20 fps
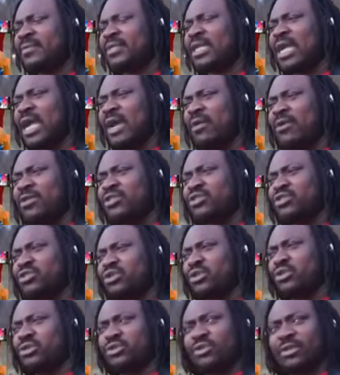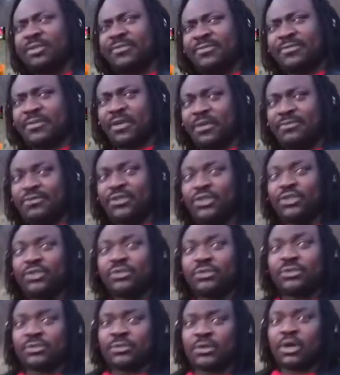I was told to involve
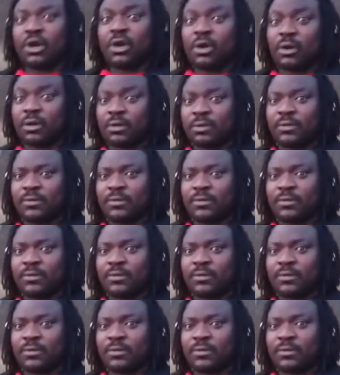you all.